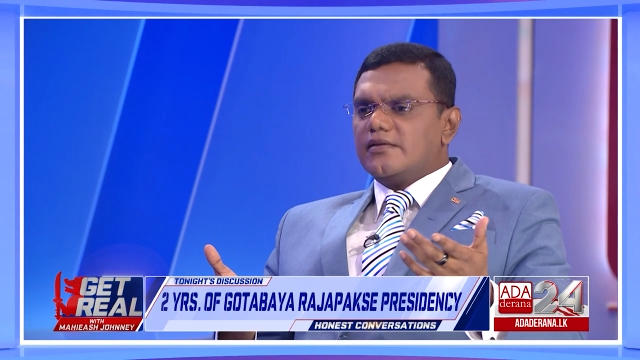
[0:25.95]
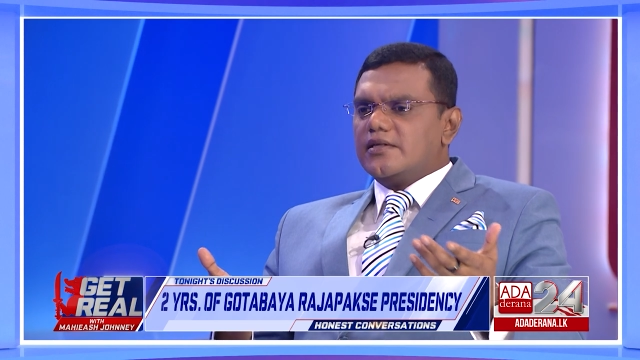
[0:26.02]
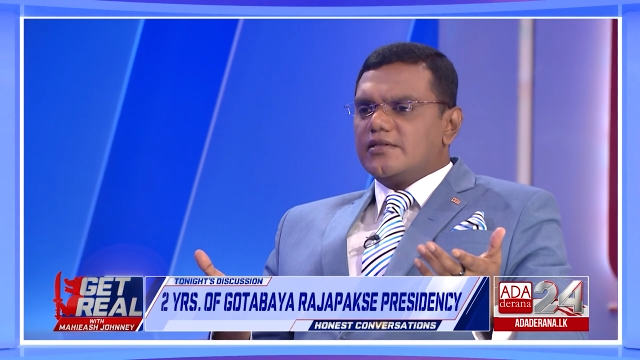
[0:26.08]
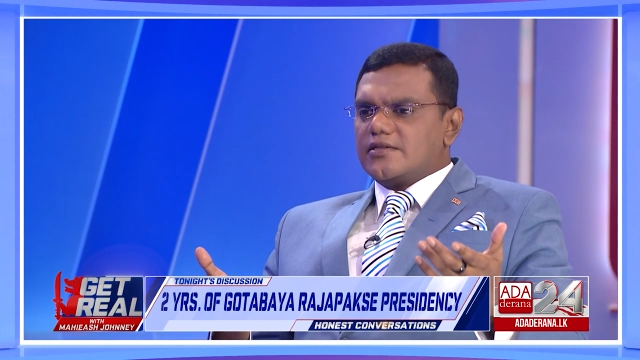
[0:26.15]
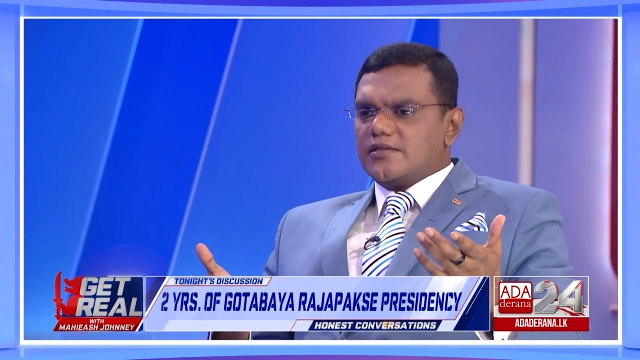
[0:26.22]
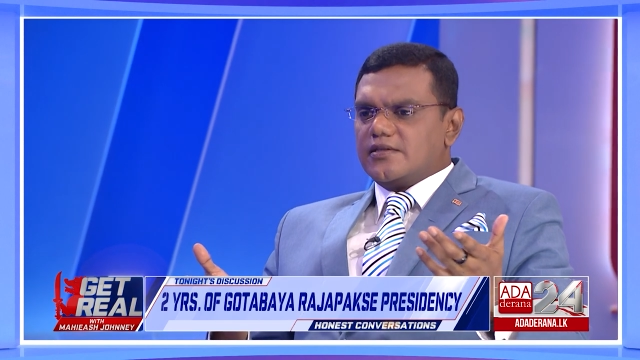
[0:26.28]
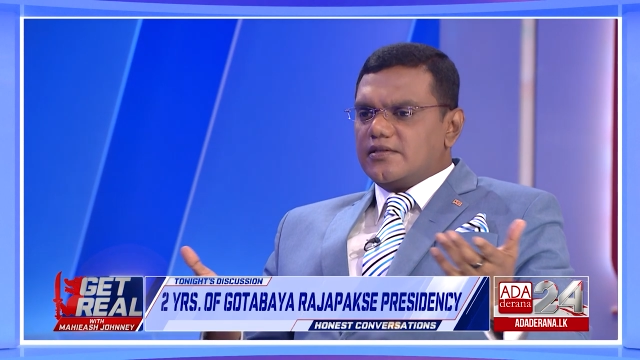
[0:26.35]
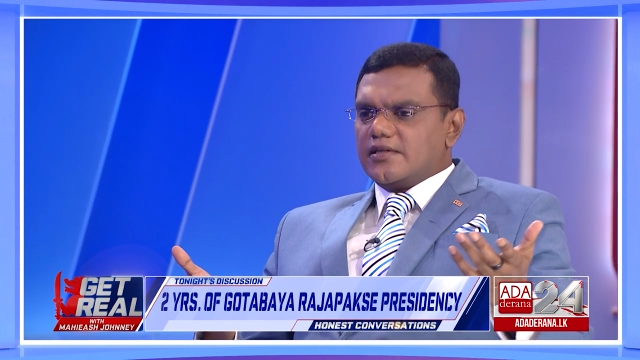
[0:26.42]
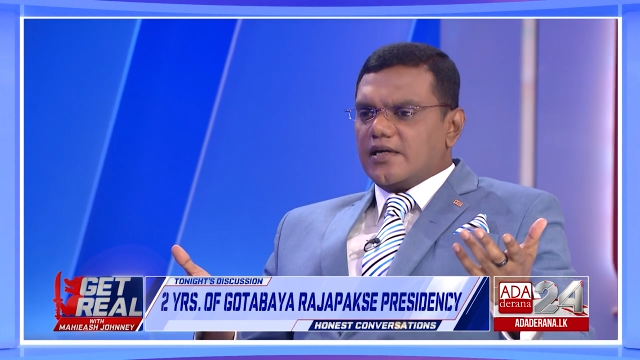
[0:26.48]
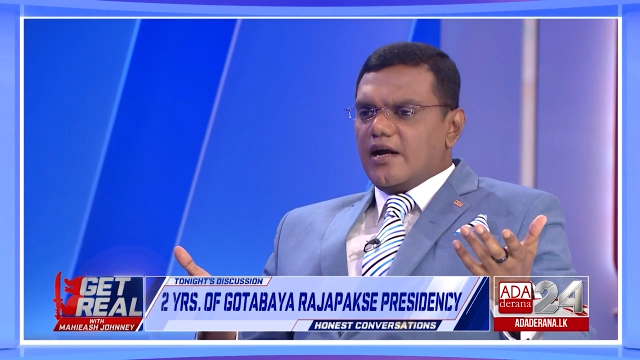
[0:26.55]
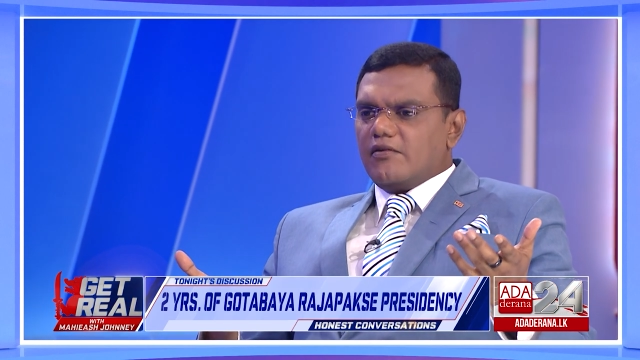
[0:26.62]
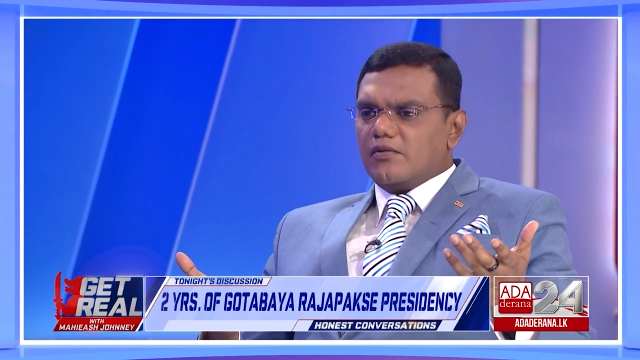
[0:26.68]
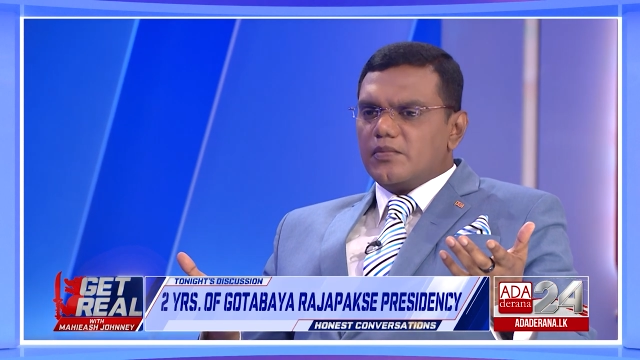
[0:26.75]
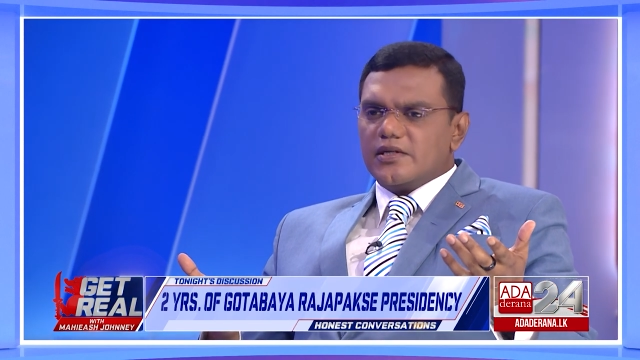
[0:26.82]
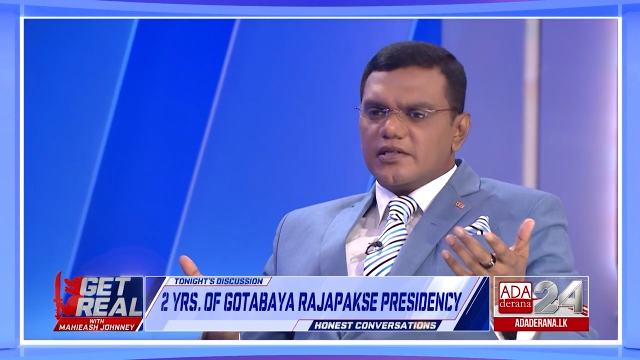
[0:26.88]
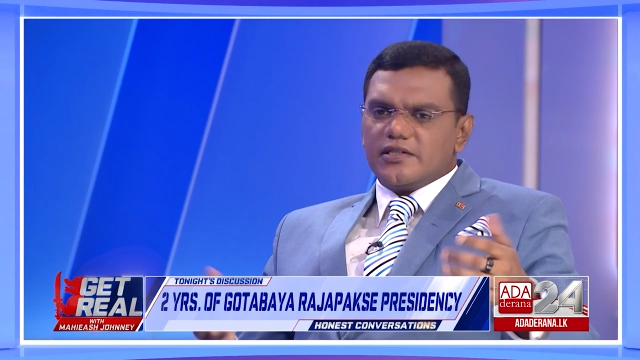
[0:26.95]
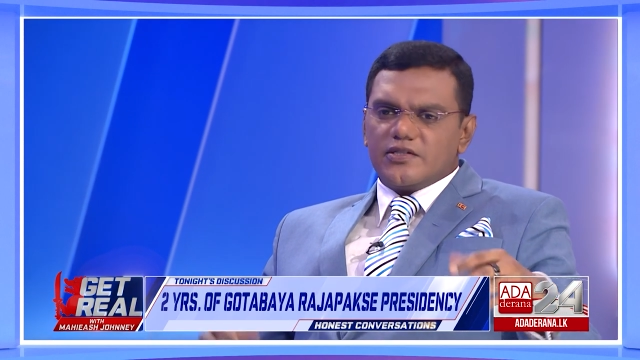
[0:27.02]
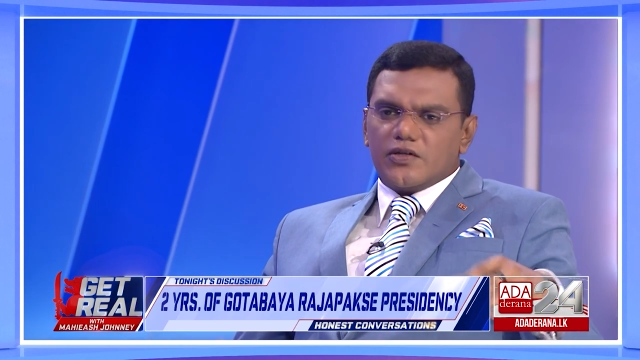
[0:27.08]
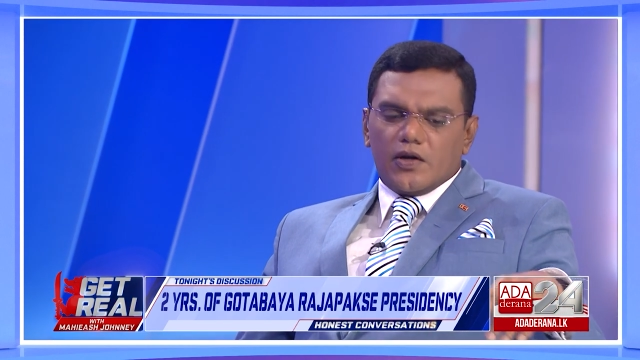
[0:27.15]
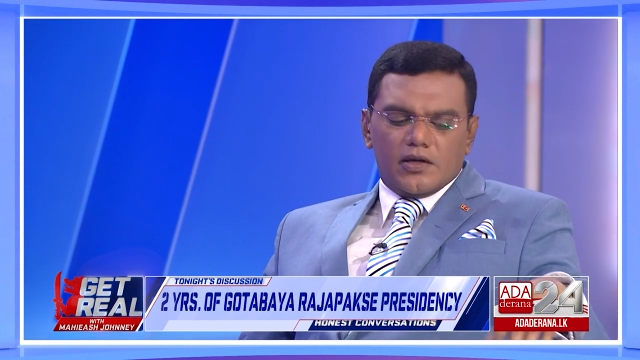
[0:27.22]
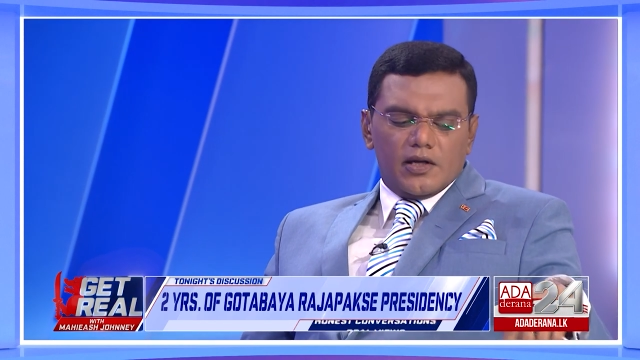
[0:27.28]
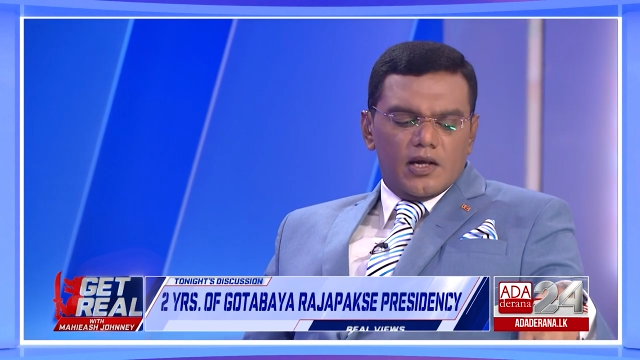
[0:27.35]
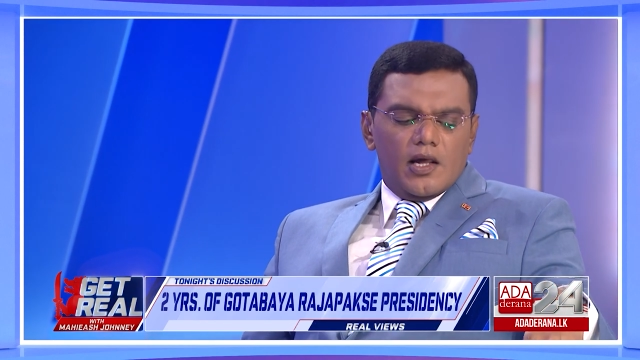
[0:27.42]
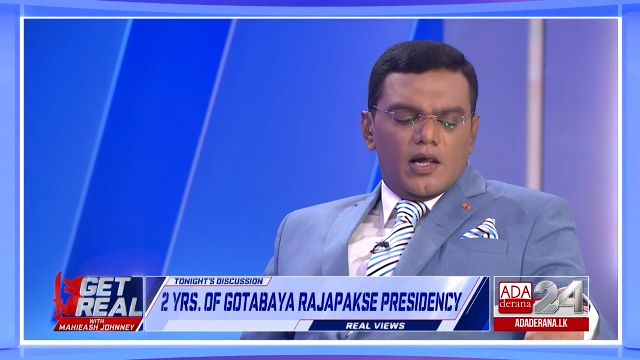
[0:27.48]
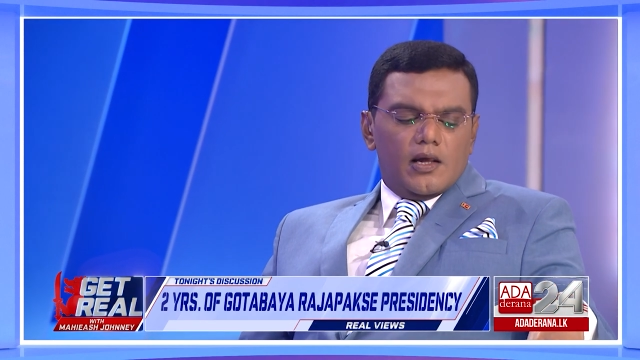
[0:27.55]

this, the government is not